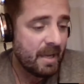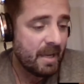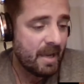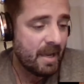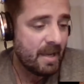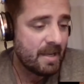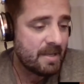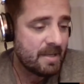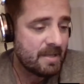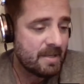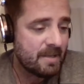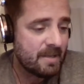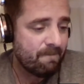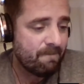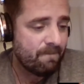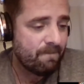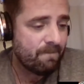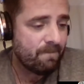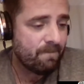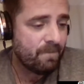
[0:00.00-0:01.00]
And
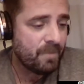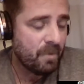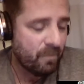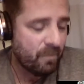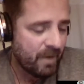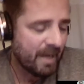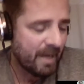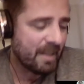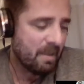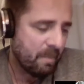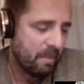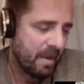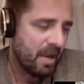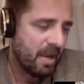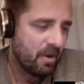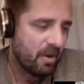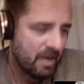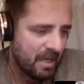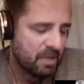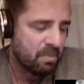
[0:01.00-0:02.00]
the fact that
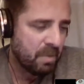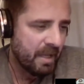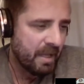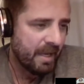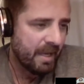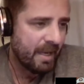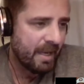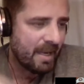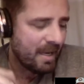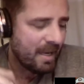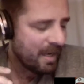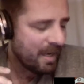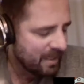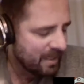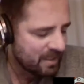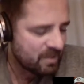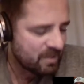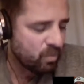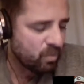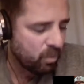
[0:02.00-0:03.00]
POD is playing it
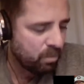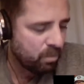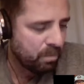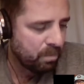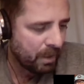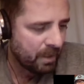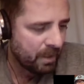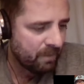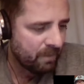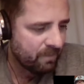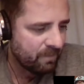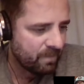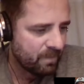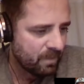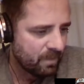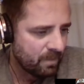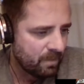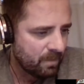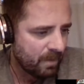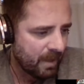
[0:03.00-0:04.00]
is part of
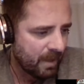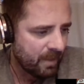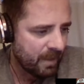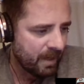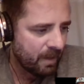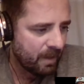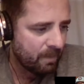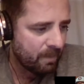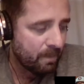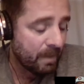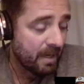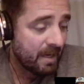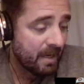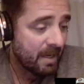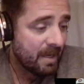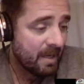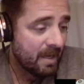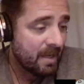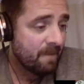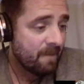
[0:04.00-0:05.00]
my thing, but
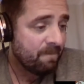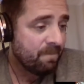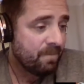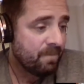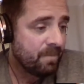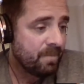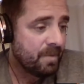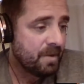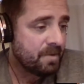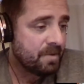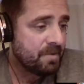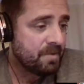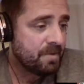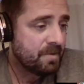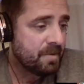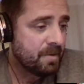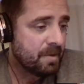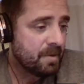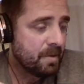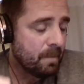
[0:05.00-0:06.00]

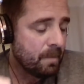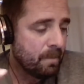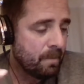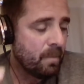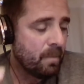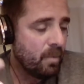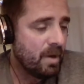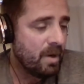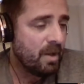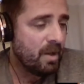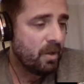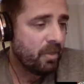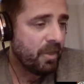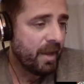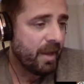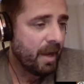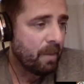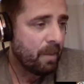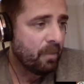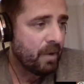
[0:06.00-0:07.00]
the real
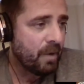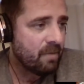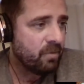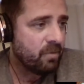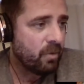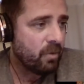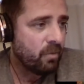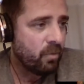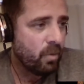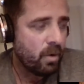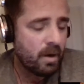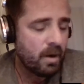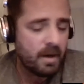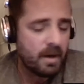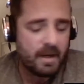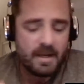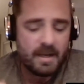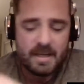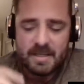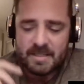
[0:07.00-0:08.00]
thing I'm grateful
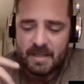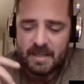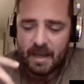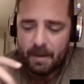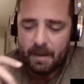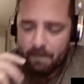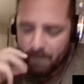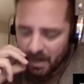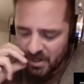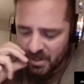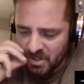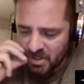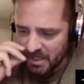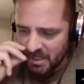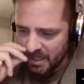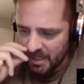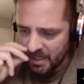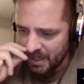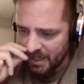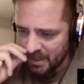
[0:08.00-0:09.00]
for is I
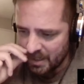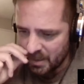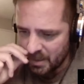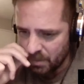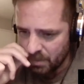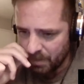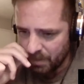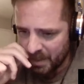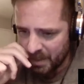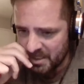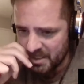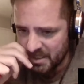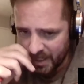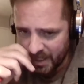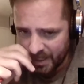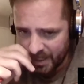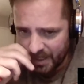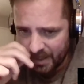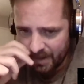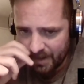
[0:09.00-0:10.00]
mentioned it to my
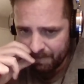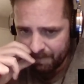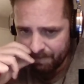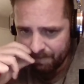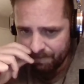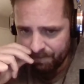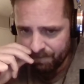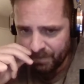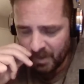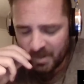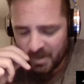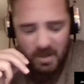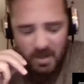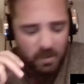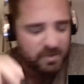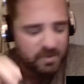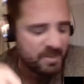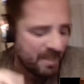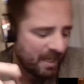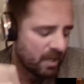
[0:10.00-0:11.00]
son because I
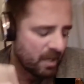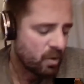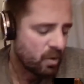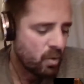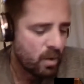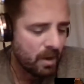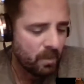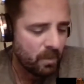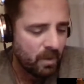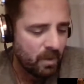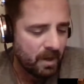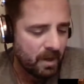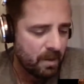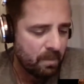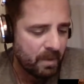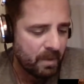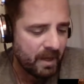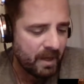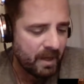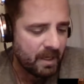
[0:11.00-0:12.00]
was thinking who I wanted
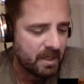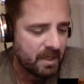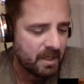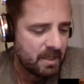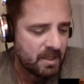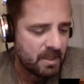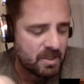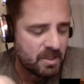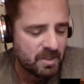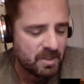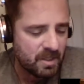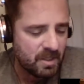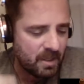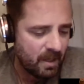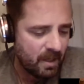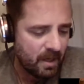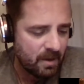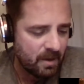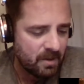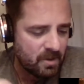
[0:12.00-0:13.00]
to bring, because
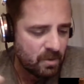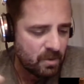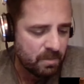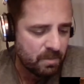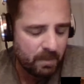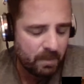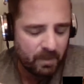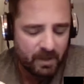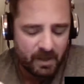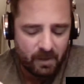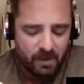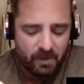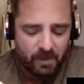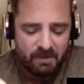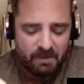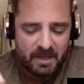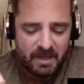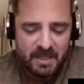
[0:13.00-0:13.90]
you get 2 people, whatever.